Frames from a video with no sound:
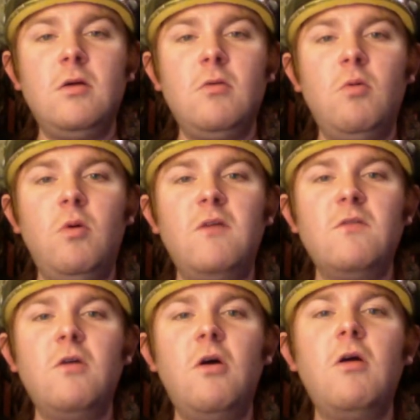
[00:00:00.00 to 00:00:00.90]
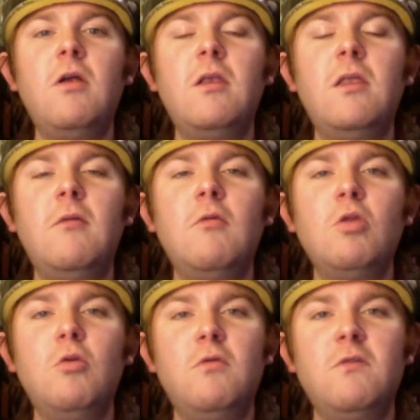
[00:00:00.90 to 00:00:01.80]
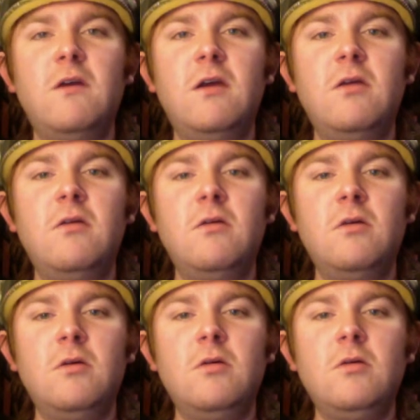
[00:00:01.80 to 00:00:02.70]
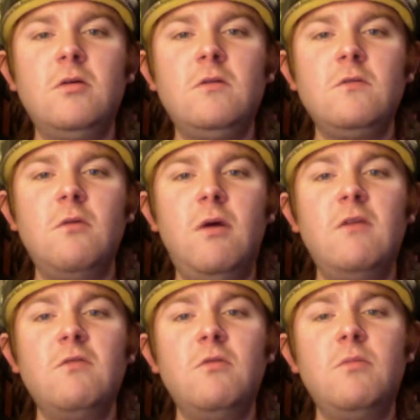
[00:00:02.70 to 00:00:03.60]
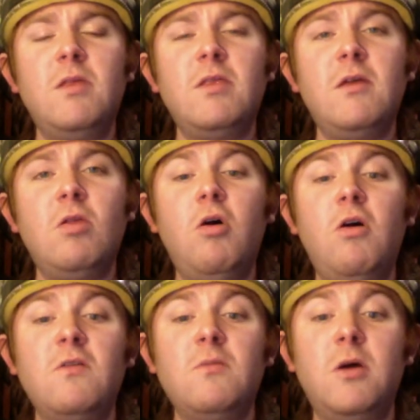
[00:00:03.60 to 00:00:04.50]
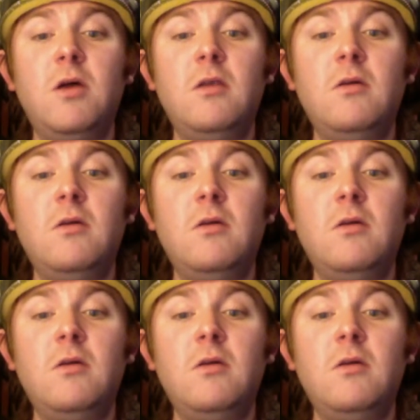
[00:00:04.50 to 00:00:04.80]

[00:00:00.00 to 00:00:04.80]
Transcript: Well, I saw it and they were losing, so I assumed that they lost, but